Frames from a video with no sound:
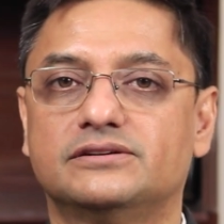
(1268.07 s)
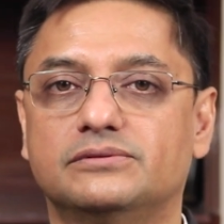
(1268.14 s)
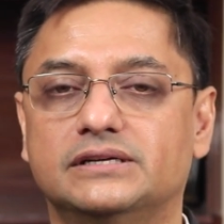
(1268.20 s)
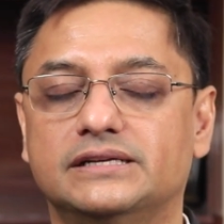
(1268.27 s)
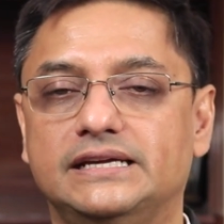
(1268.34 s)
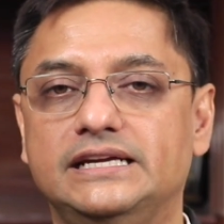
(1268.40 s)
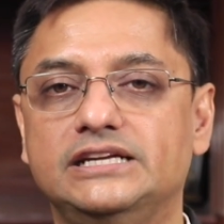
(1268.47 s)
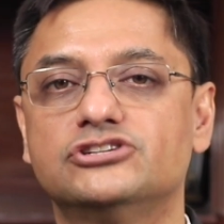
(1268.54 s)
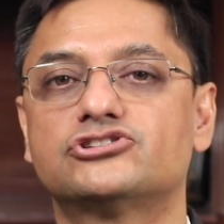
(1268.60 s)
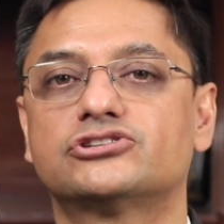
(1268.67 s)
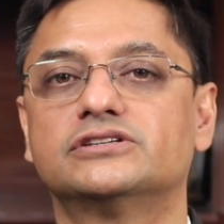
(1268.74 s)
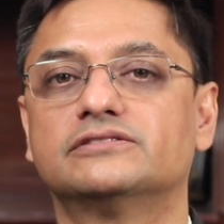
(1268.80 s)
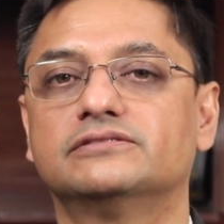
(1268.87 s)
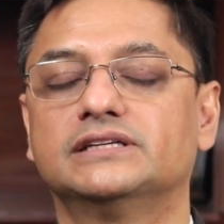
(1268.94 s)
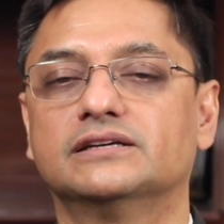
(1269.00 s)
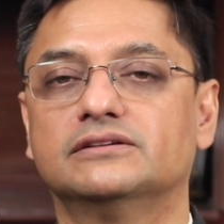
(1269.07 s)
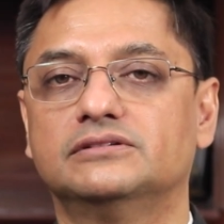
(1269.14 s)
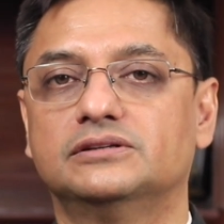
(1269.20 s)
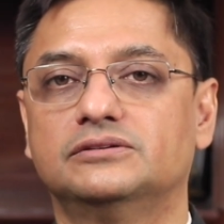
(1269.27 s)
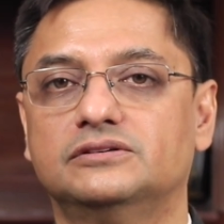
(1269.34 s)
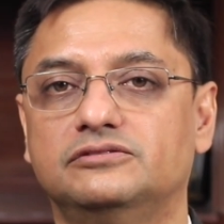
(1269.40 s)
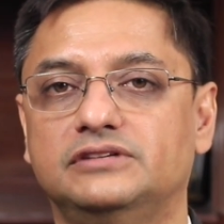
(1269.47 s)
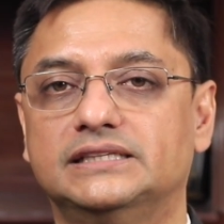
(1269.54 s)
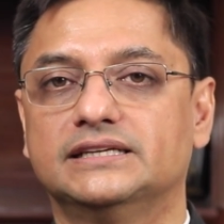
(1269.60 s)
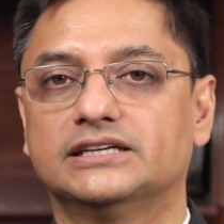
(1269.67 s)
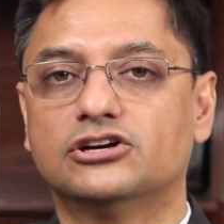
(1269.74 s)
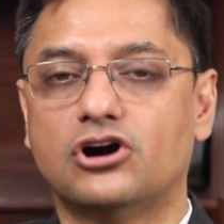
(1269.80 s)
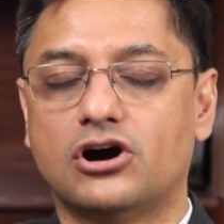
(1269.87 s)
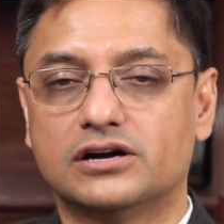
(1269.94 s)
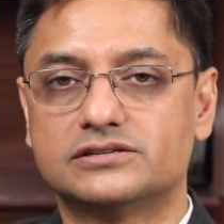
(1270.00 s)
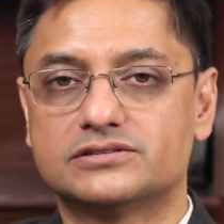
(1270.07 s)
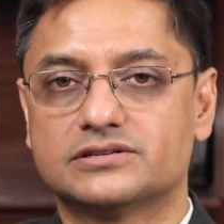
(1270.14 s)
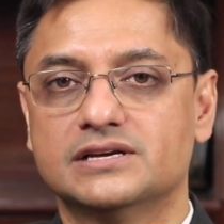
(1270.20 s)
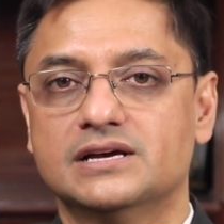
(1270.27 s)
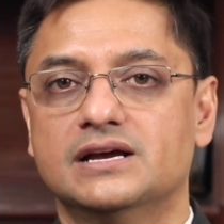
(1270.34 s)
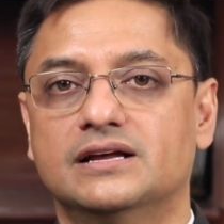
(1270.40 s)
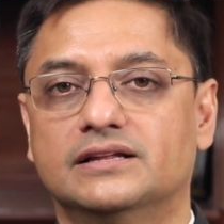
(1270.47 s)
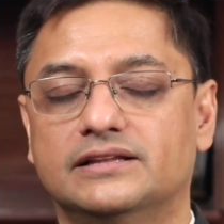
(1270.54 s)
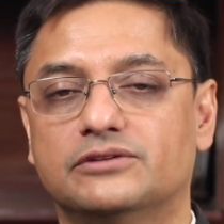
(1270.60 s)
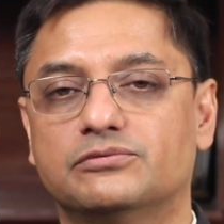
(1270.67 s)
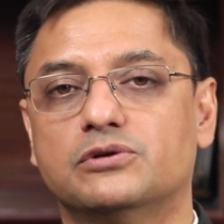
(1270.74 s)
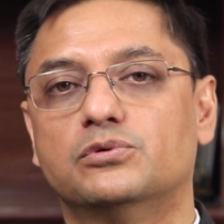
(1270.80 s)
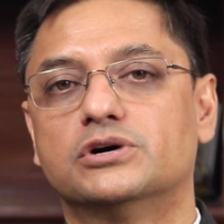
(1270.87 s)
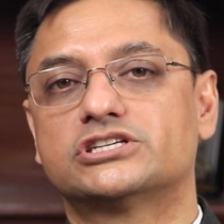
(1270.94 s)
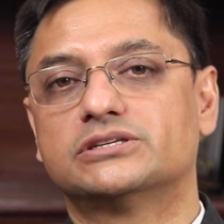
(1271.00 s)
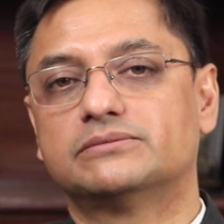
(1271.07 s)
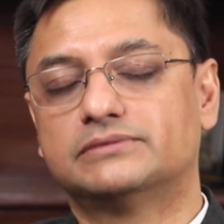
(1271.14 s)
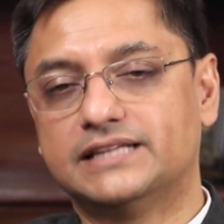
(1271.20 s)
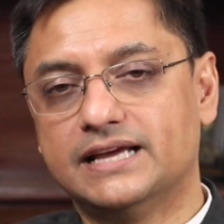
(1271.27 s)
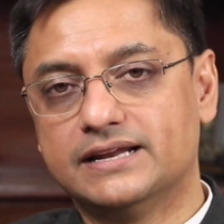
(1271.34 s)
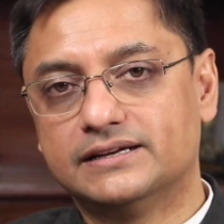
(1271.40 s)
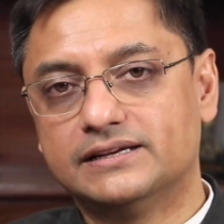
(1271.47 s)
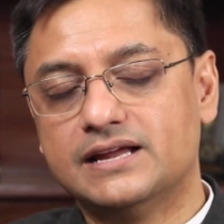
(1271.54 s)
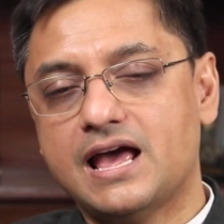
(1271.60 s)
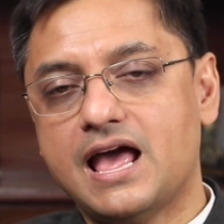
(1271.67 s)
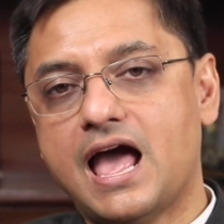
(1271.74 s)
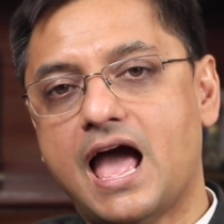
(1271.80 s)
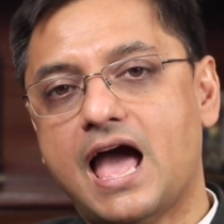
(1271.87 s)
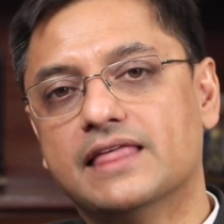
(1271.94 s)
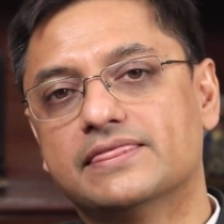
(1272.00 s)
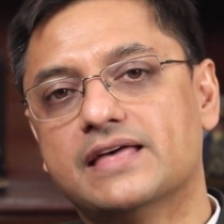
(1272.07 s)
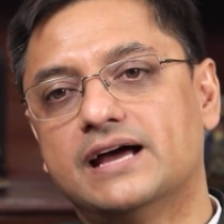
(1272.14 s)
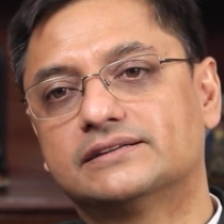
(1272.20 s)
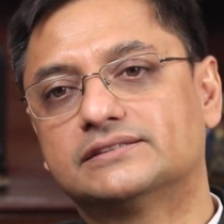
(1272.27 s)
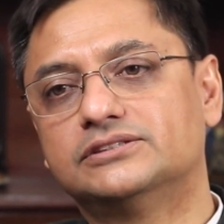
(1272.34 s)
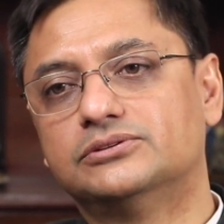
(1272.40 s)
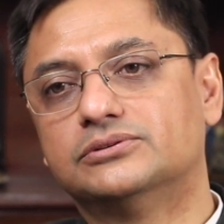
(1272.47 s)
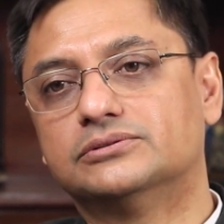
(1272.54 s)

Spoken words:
were ancient Vedic gods that were worshipped then, and that